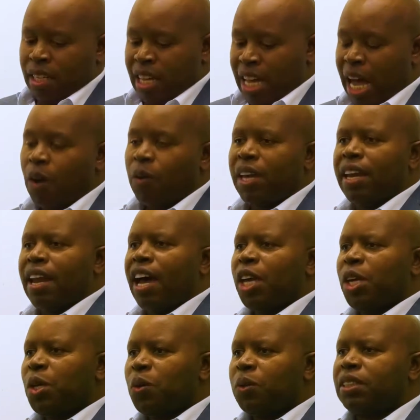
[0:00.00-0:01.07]
how can I
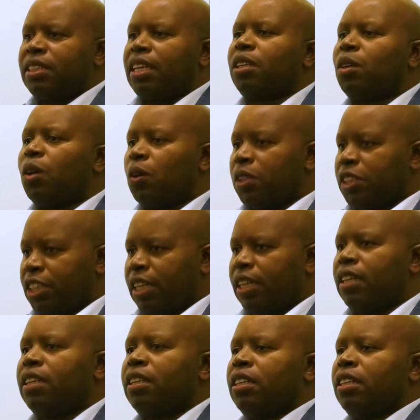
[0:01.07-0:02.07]
use technology